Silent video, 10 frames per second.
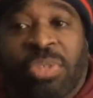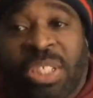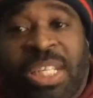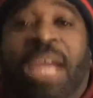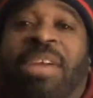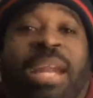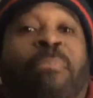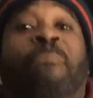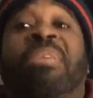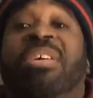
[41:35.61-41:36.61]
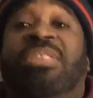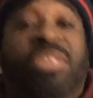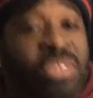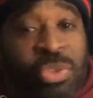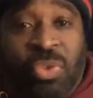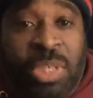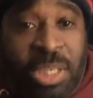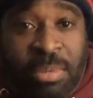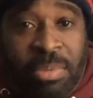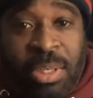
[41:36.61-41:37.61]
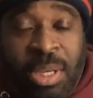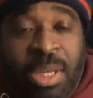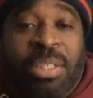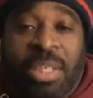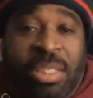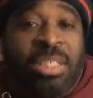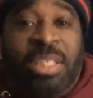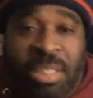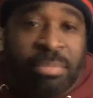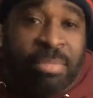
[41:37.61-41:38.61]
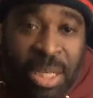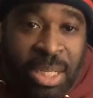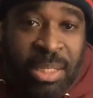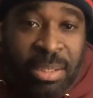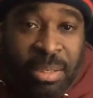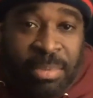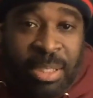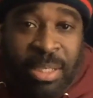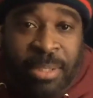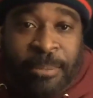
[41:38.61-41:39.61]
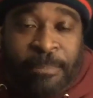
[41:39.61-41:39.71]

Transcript: Because now you got millions of streams just to see some money. You know what I'm saying?